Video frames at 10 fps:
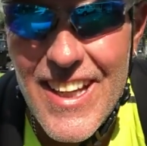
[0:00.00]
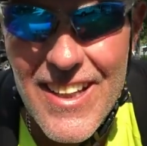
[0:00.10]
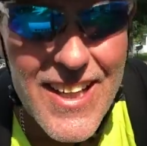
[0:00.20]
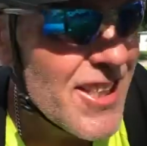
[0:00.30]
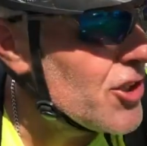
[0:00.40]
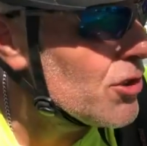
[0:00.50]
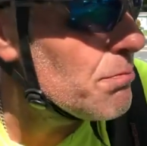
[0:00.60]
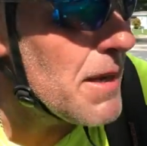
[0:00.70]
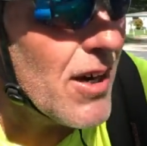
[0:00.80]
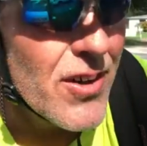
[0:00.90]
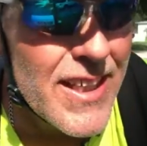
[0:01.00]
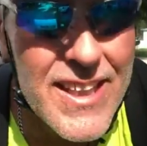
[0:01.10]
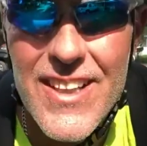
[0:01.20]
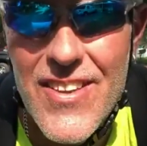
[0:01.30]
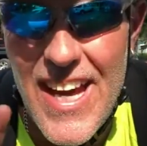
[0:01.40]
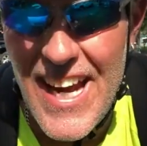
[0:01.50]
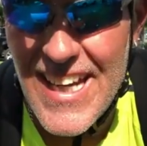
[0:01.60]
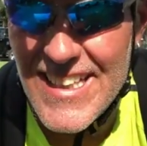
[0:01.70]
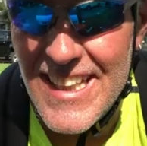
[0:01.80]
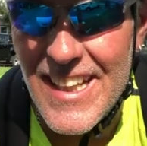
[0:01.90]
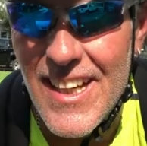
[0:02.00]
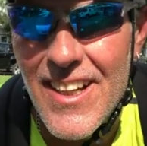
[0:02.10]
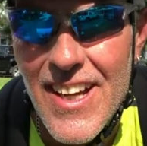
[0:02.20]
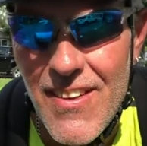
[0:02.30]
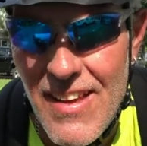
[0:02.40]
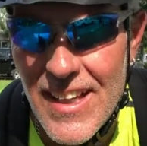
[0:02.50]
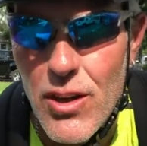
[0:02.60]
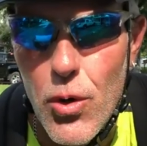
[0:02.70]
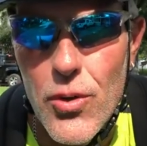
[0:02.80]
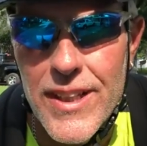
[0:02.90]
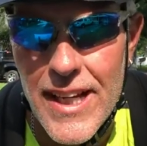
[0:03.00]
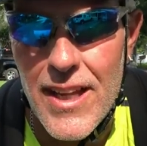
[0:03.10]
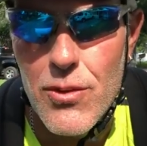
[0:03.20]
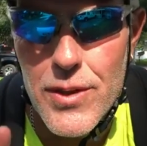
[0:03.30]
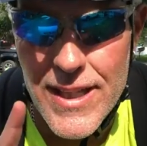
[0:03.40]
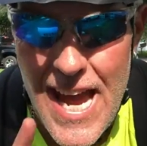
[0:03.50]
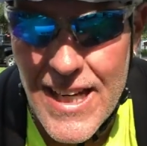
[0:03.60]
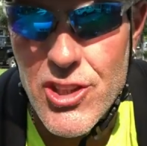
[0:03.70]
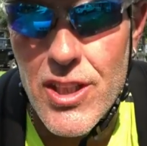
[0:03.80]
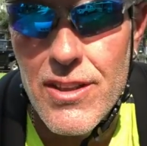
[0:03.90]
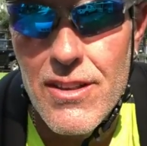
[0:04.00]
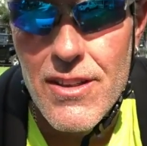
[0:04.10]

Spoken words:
Unless you marry that idea and that goal together with an action.